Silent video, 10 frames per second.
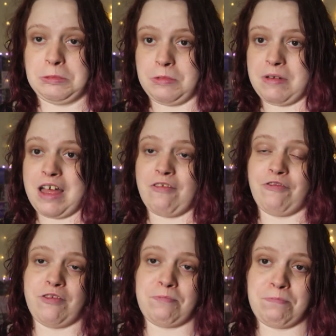some are better
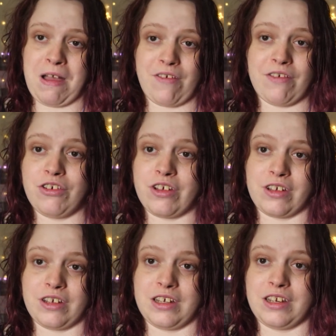for
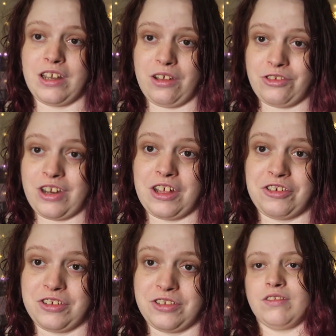paranoia and
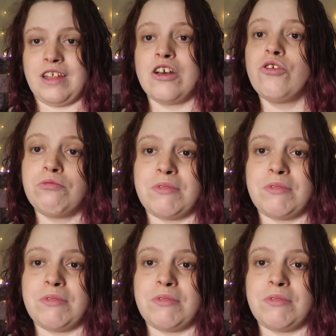hallucinations. They all